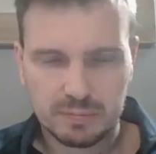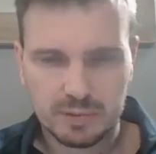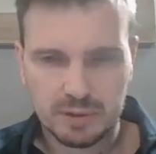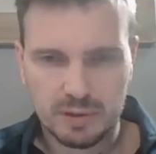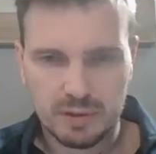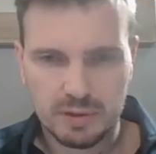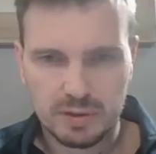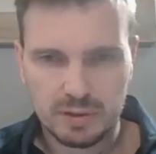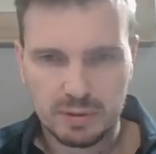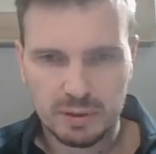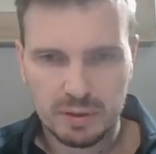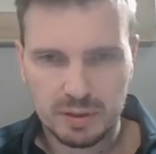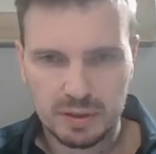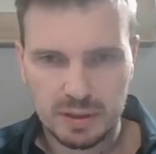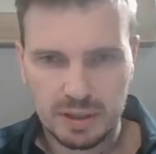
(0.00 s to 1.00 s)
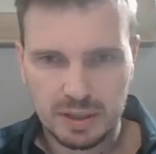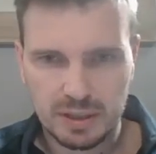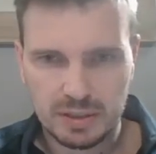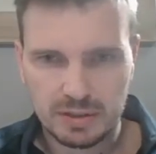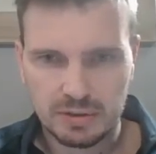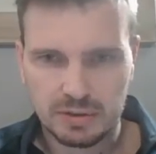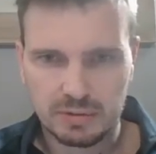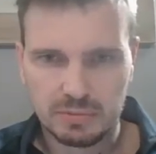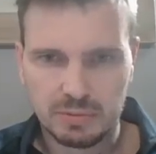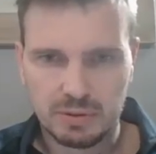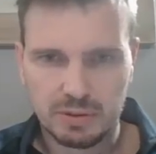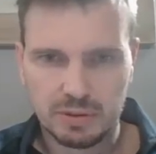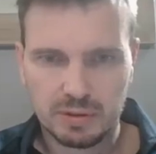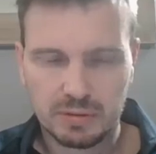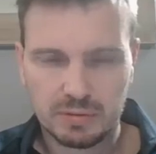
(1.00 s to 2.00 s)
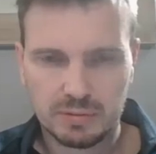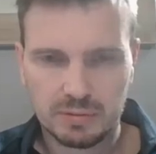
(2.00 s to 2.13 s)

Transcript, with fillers: So this one does not work.